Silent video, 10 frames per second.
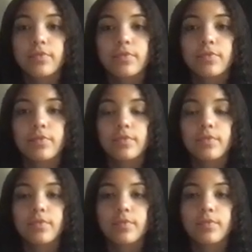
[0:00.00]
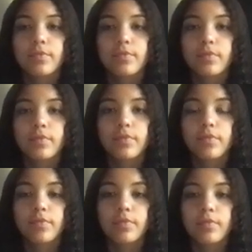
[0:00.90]

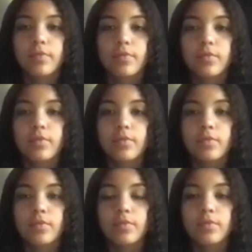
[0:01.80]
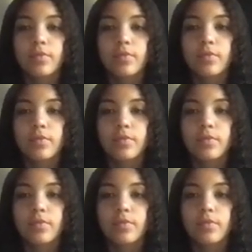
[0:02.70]

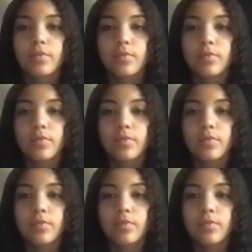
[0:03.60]
This person isn't speaking.